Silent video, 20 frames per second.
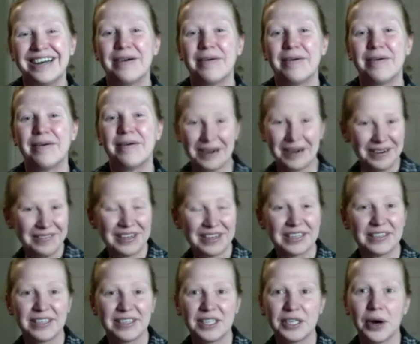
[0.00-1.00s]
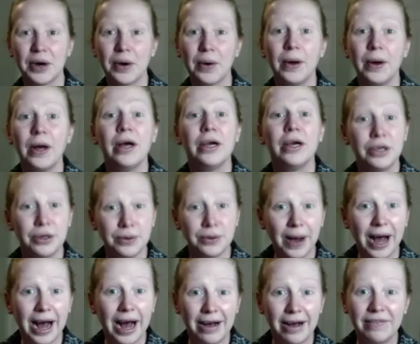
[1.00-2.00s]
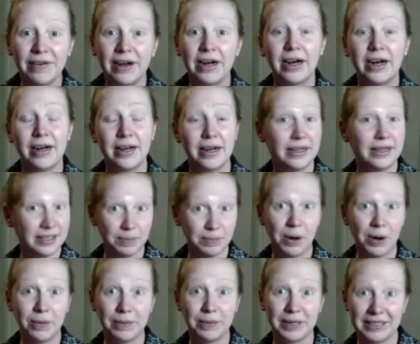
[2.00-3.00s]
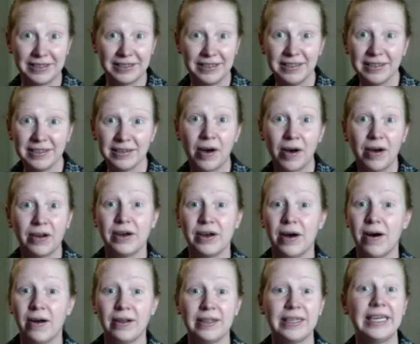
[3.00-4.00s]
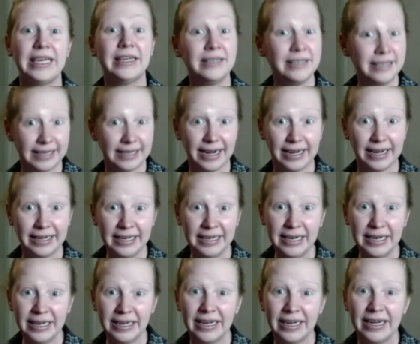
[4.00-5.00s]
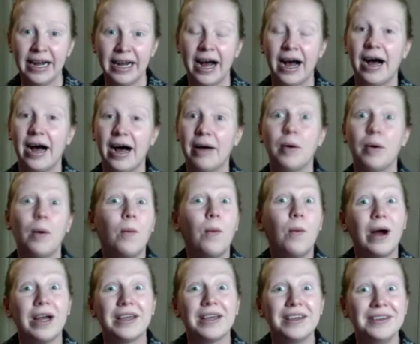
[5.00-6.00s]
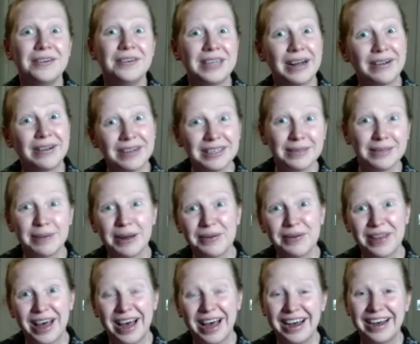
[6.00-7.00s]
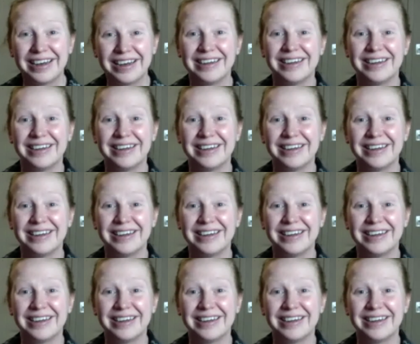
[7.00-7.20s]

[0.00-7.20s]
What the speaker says: Perfect. So you have a small business called Ollie and Dud. What can you tell us about that?